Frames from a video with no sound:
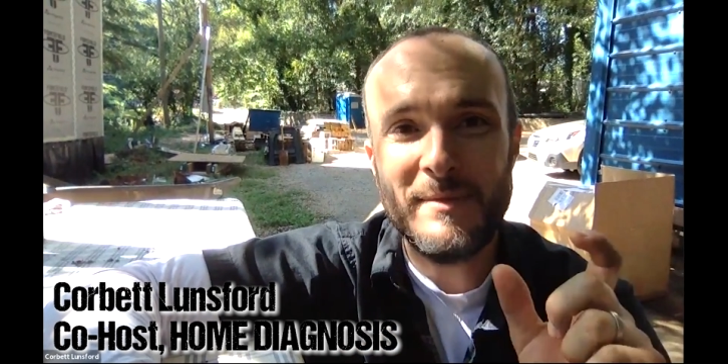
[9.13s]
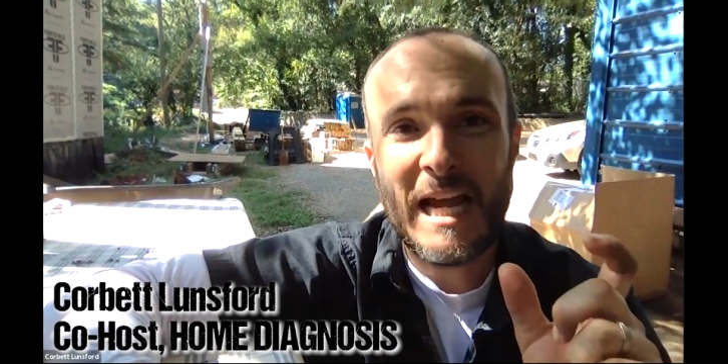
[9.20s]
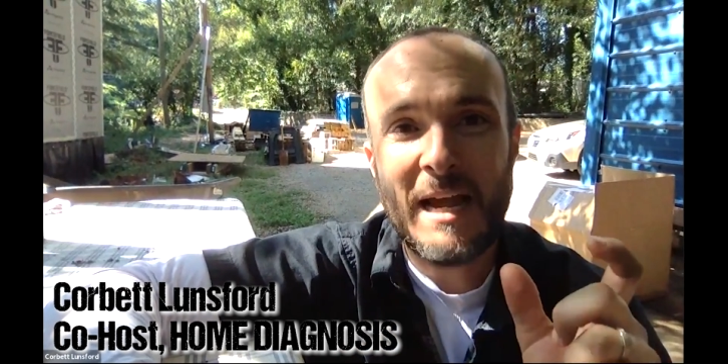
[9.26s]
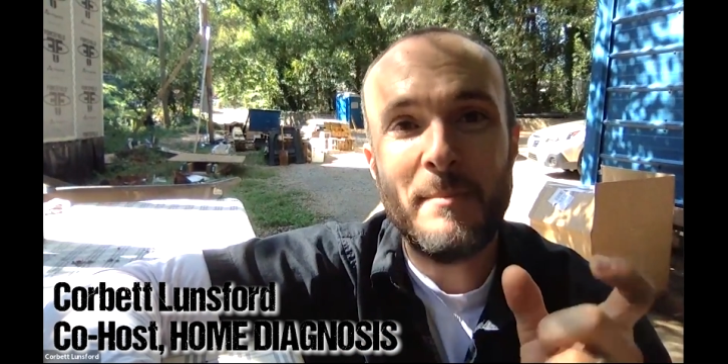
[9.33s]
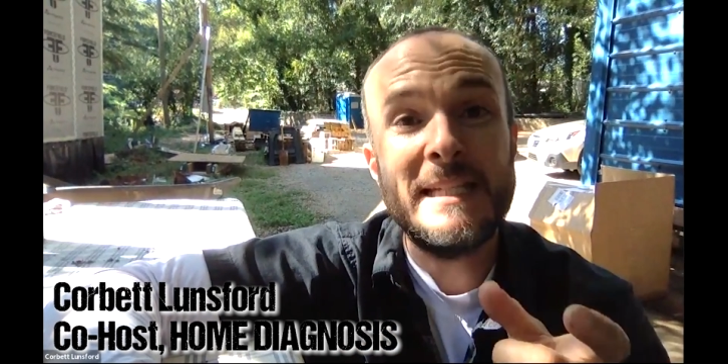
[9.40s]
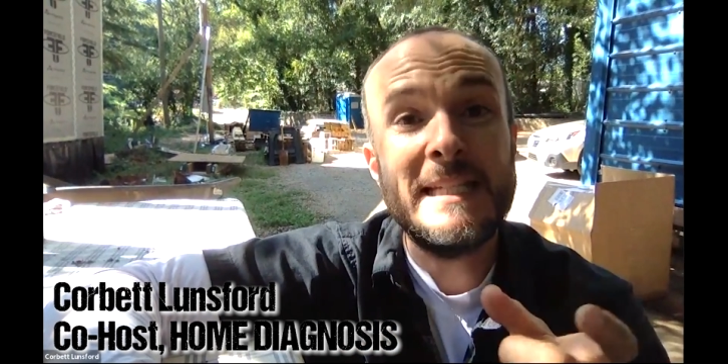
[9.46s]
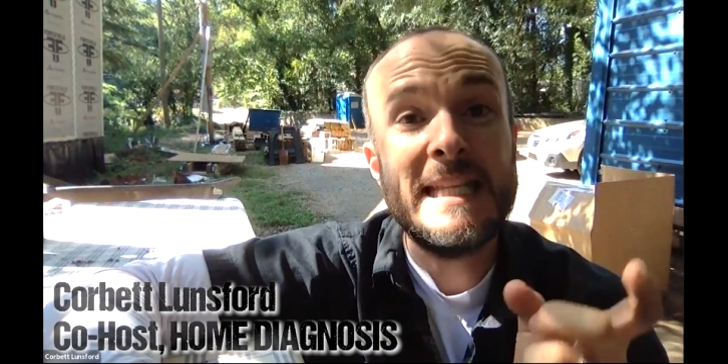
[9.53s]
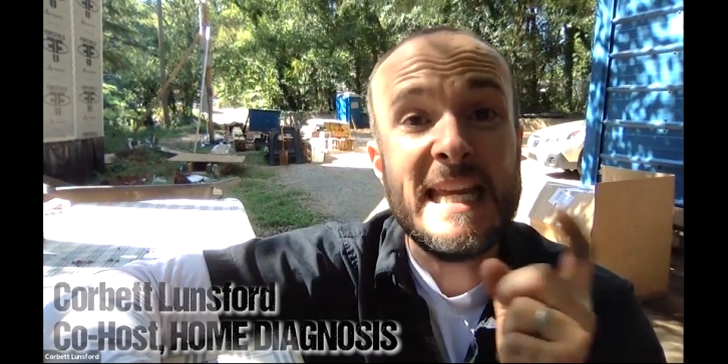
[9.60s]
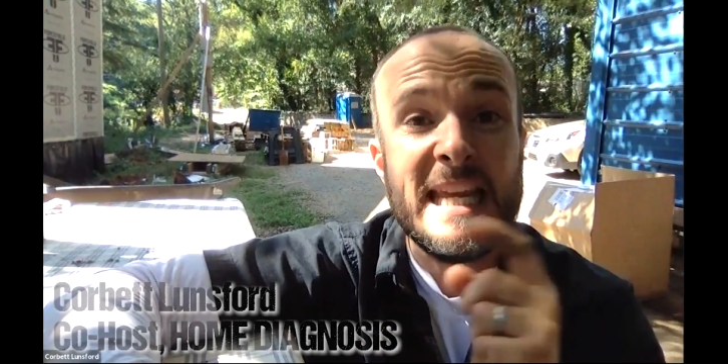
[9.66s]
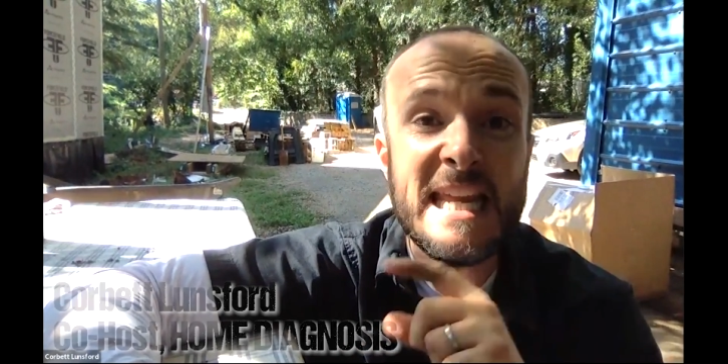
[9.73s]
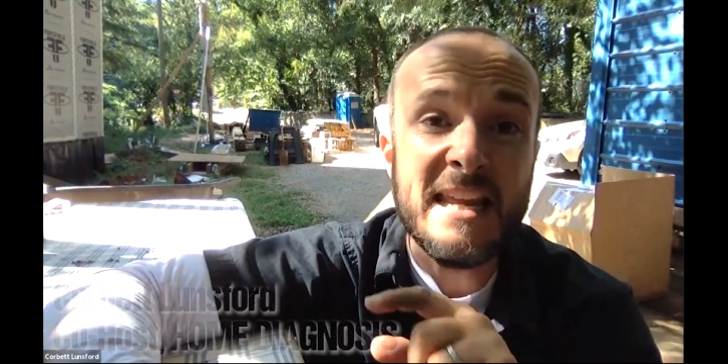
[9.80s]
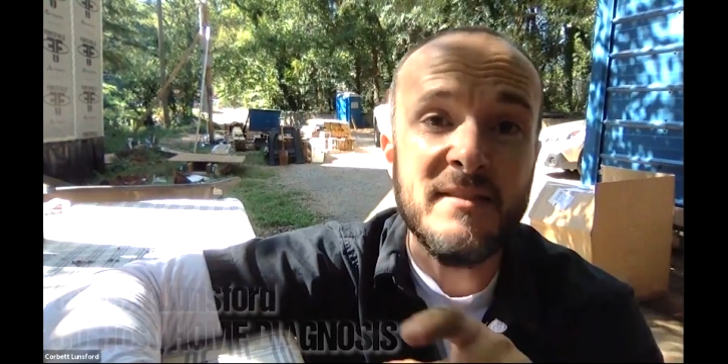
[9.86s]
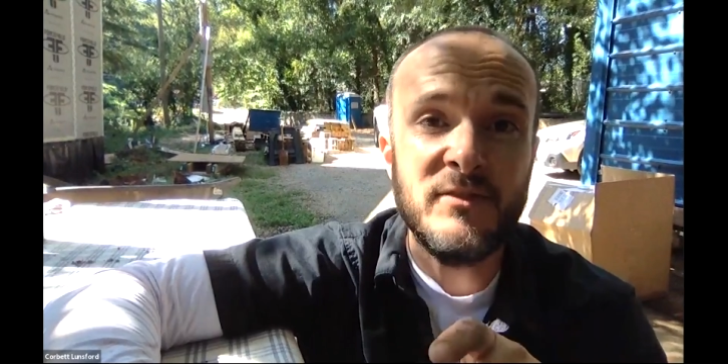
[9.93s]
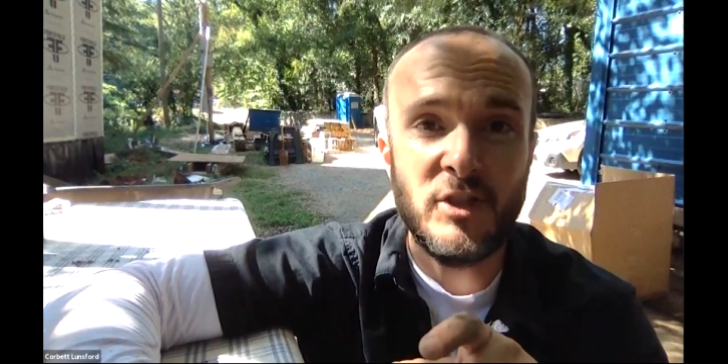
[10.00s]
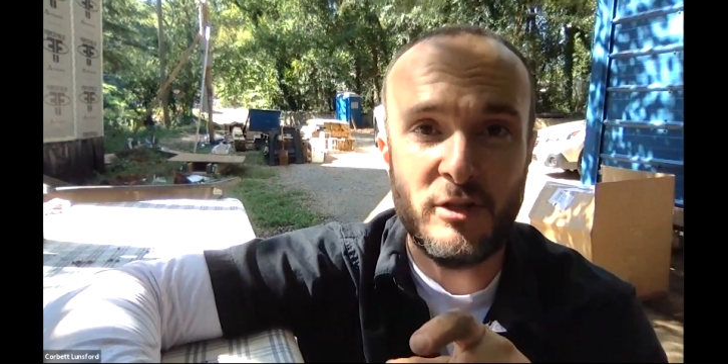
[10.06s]
time as the
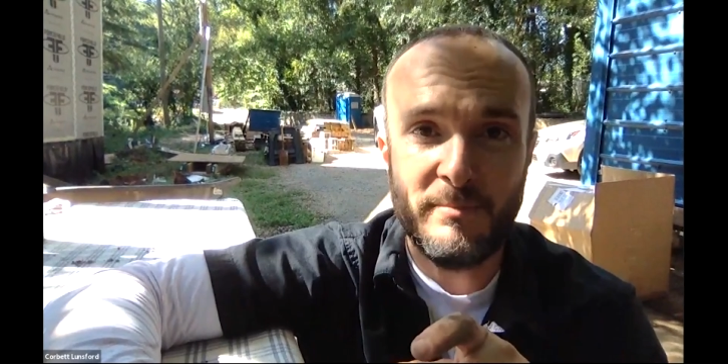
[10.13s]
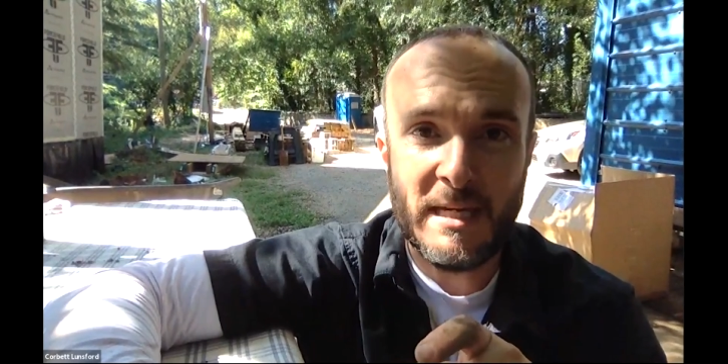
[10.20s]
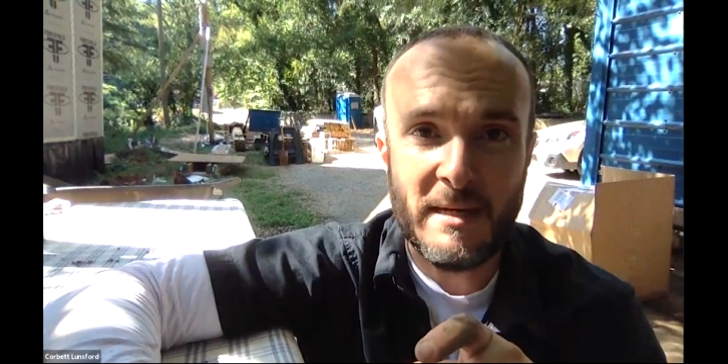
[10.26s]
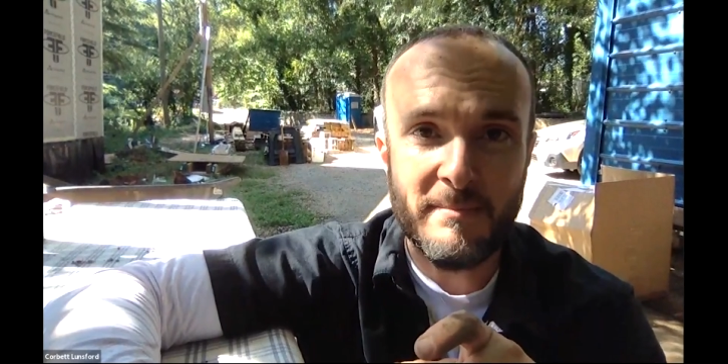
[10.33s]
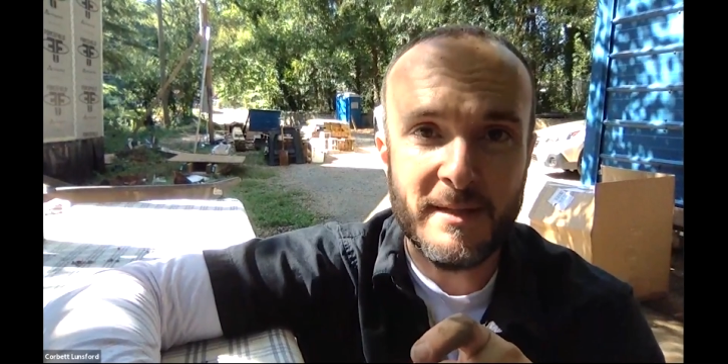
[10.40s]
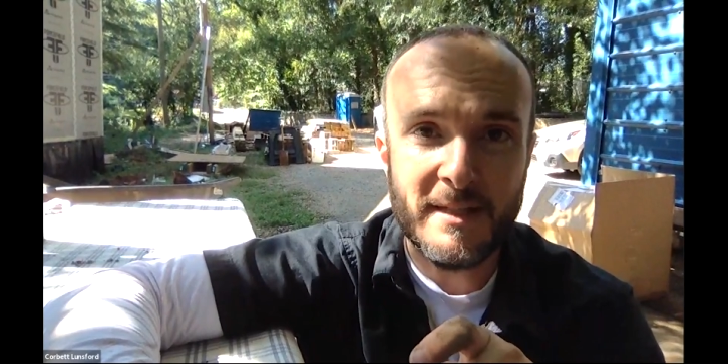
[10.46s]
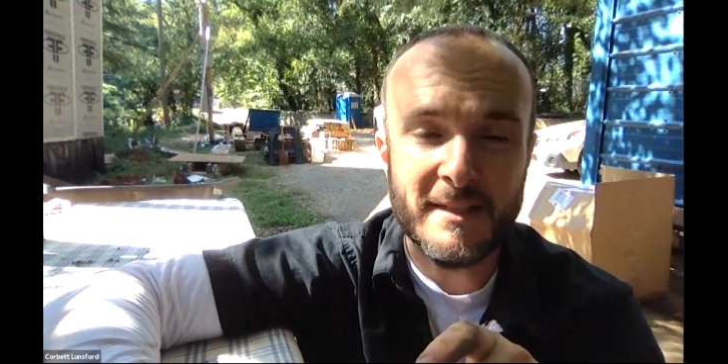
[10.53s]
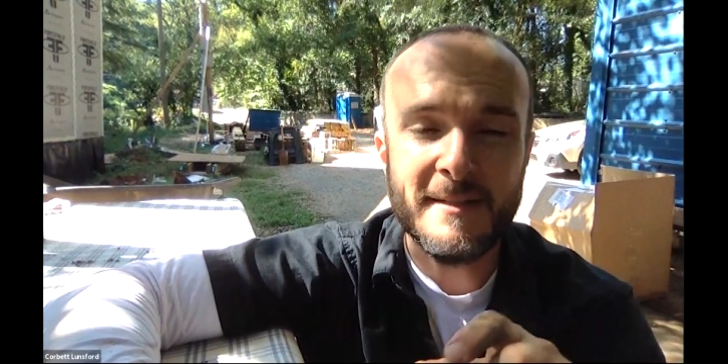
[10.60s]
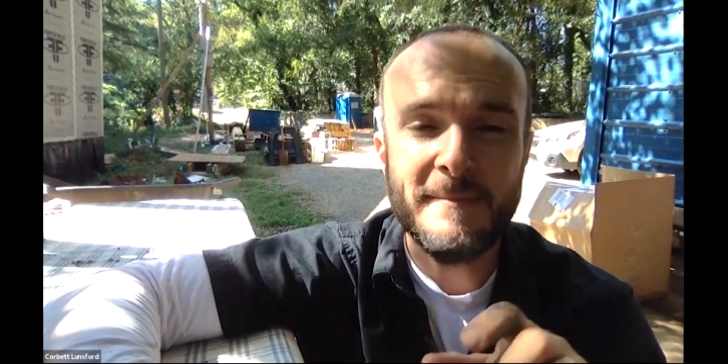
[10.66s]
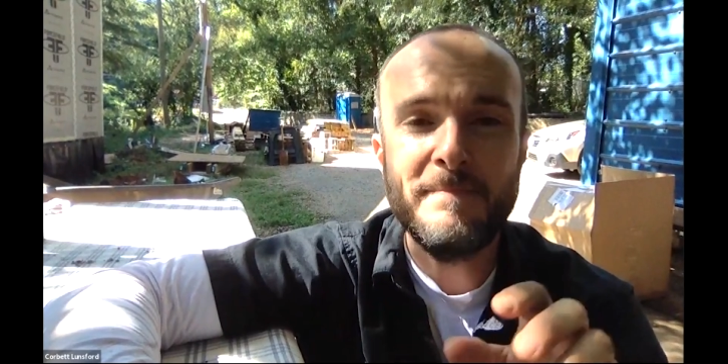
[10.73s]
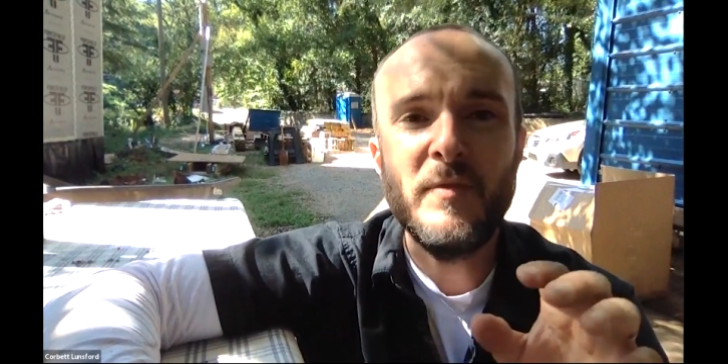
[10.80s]
eaves are being built.